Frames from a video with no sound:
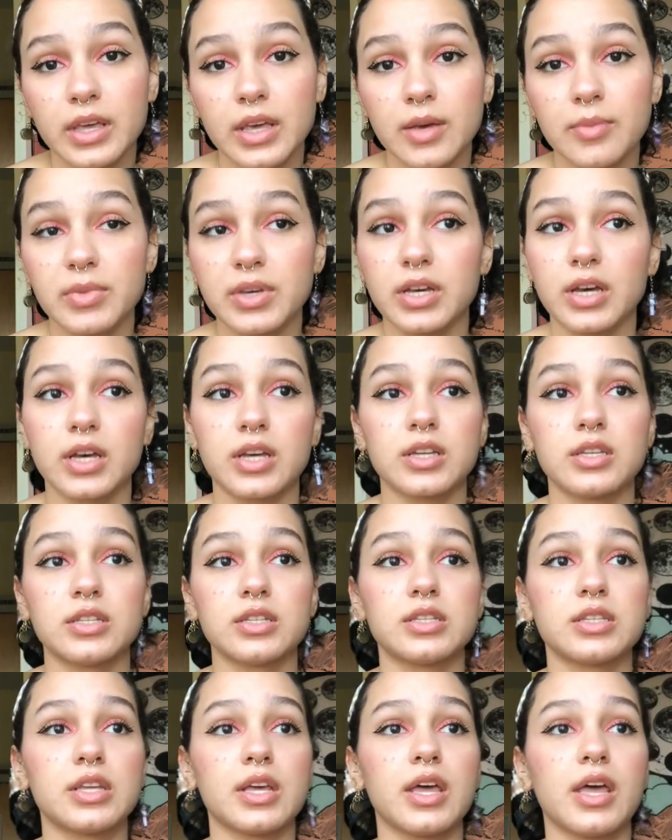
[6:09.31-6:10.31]

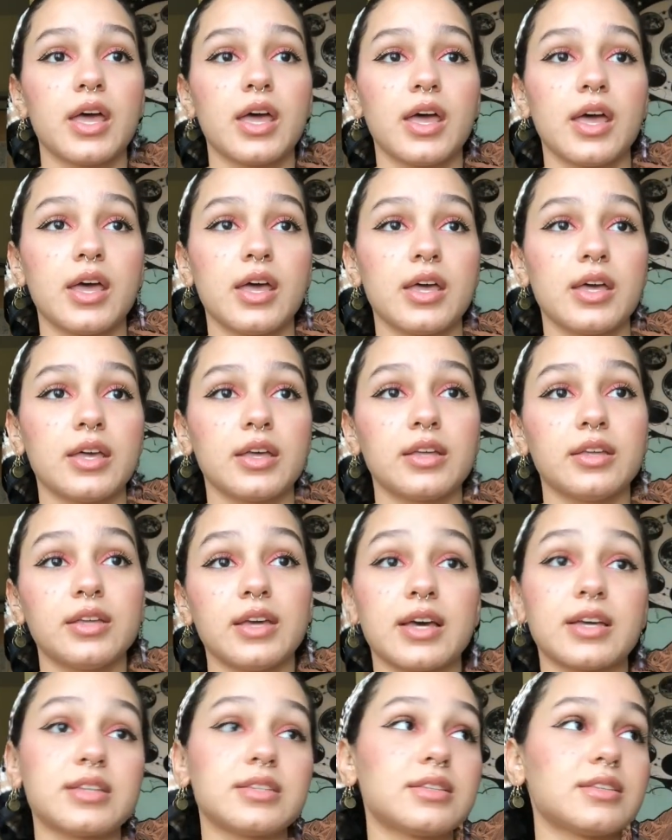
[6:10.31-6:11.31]
because
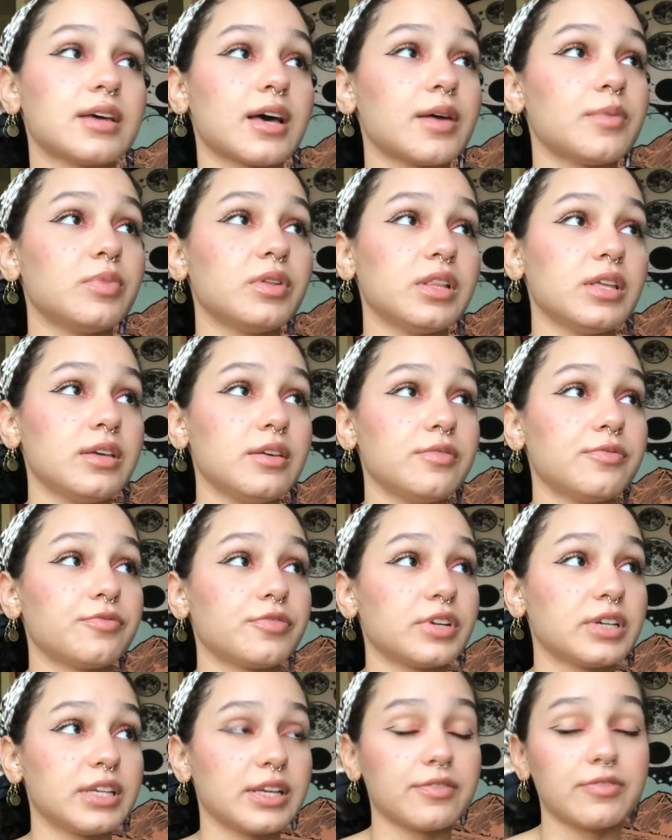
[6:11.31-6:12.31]
yes, I believe
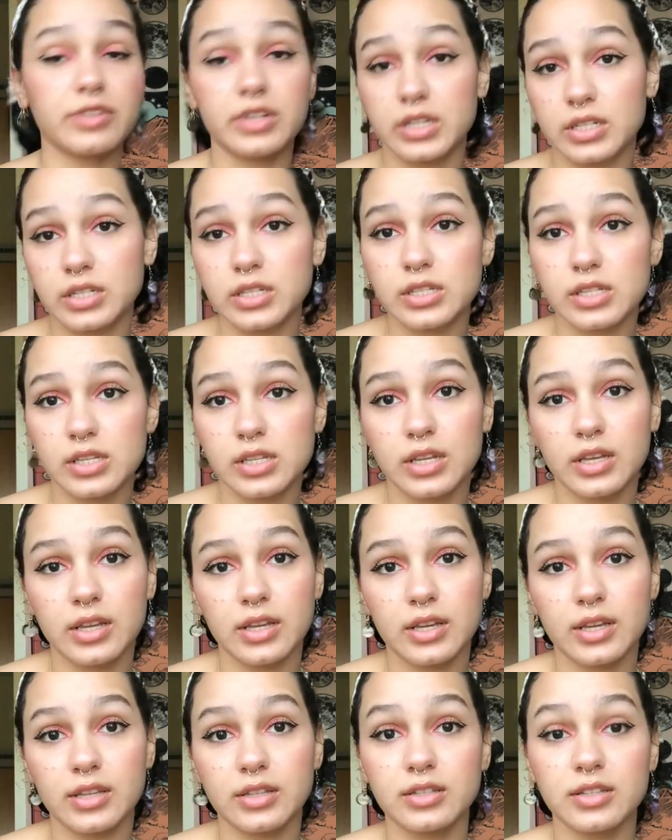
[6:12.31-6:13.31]
forgiveness
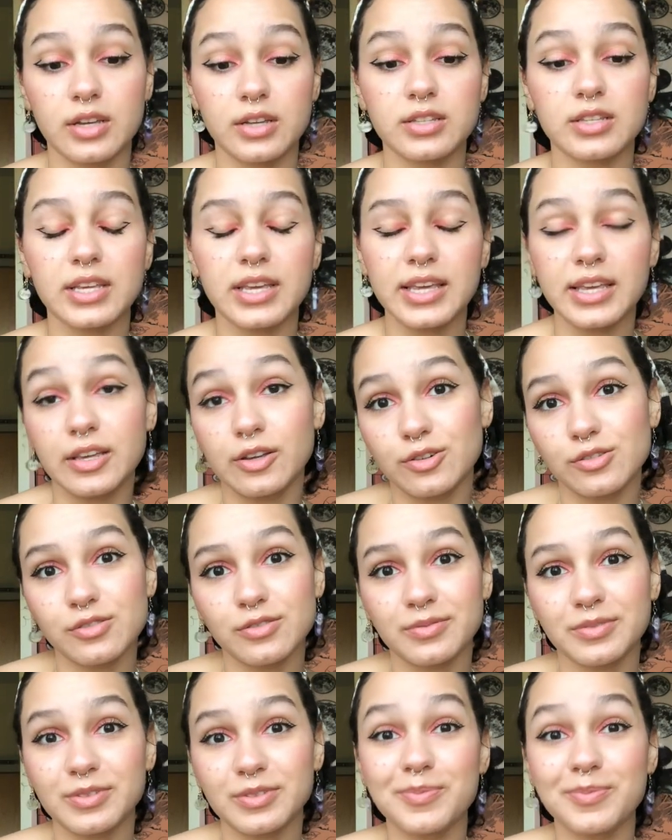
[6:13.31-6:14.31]
does heal
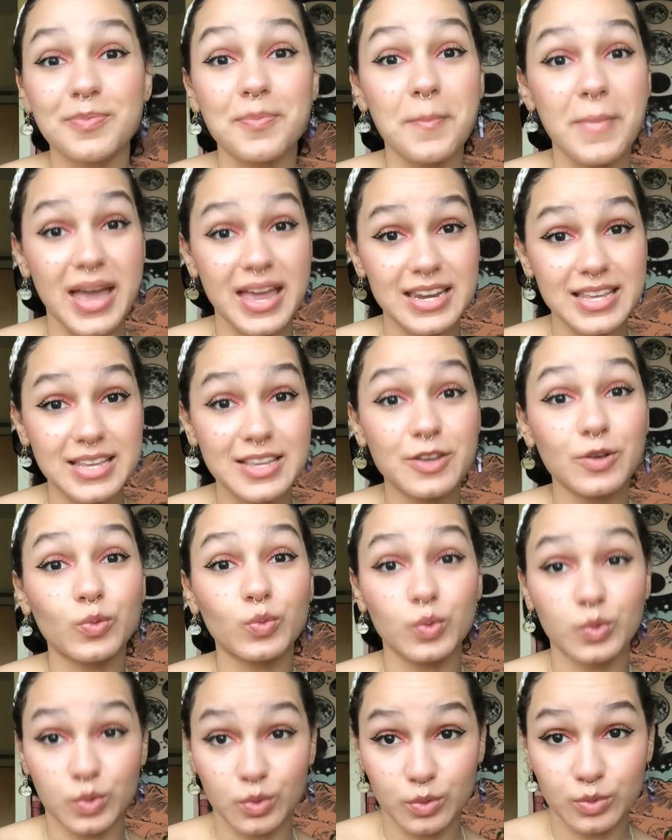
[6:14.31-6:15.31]
many
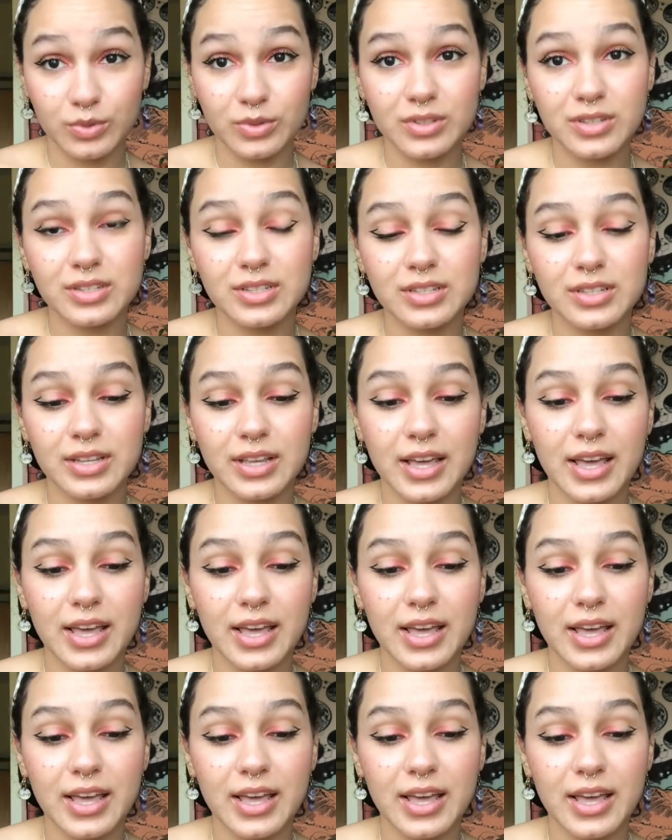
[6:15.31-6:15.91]
wounds.